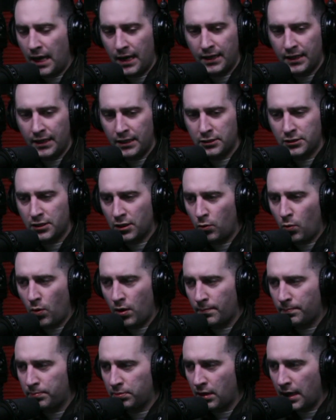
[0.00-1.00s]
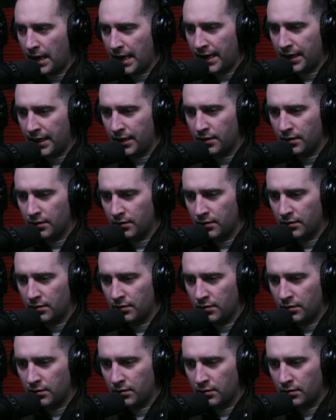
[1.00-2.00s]
Yeah, he's going to want to play.
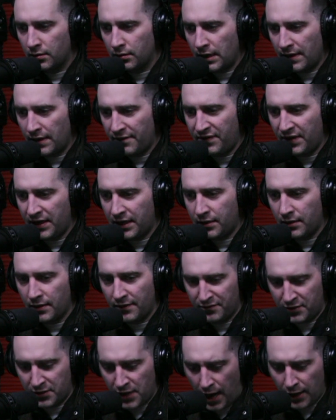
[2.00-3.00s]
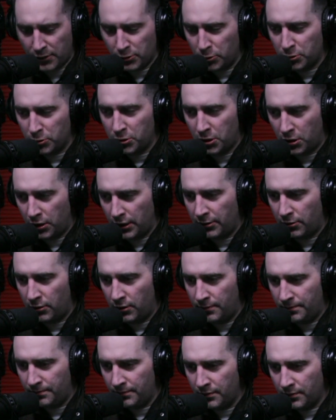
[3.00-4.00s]
If doctors
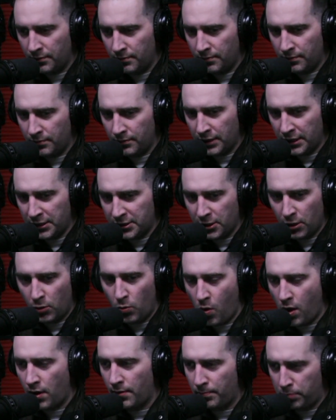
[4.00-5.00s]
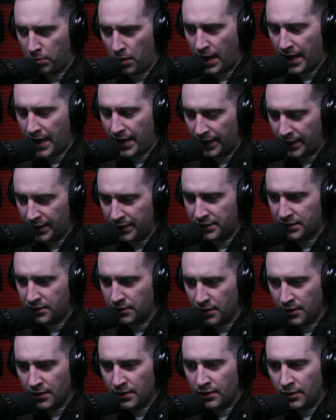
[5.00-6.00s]
clear him, he's going to want to play.
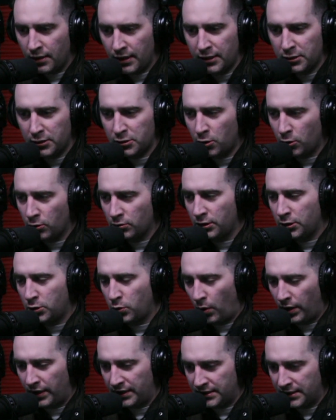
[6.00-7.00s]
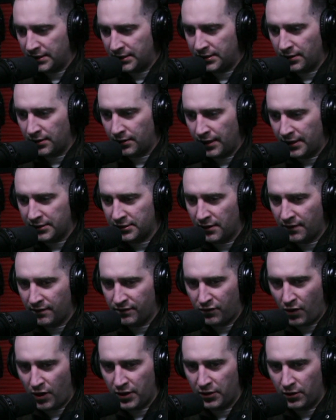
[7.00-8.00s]
He's in his early 20s. He still has
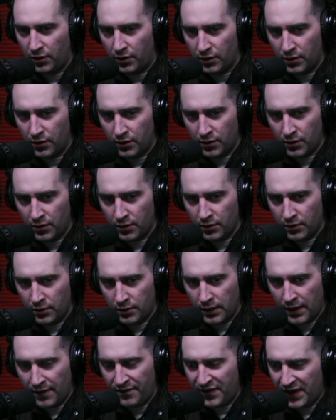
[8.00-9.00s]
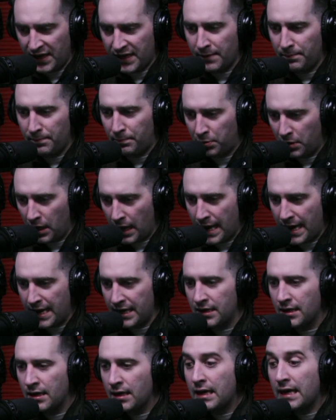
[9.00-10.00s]
that fire. If he can
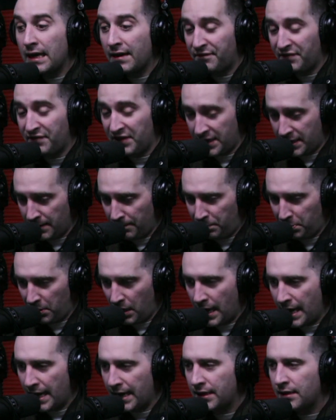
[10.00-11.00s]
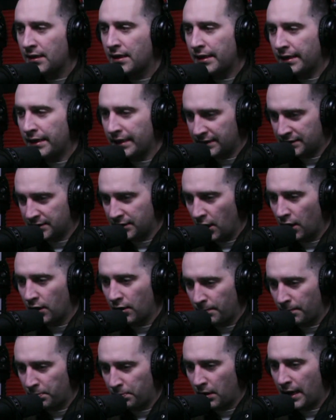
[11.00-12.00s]
play, he's
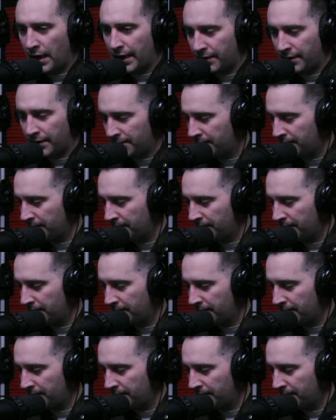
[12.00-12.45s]
going to play.